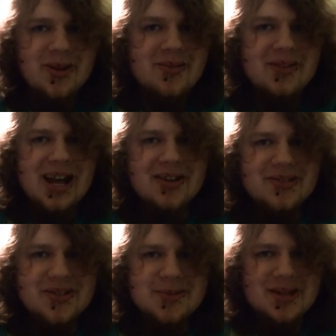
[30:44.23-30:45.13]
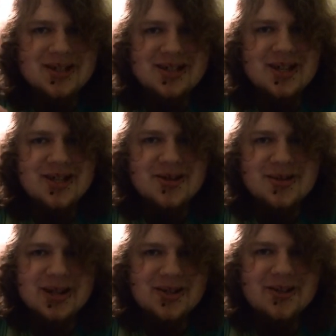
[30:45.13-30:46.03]
I don't even have $50 to send you, but
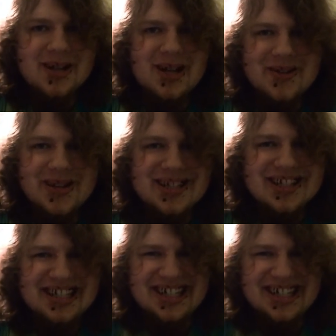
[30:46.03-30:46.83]
I'll do it anyways.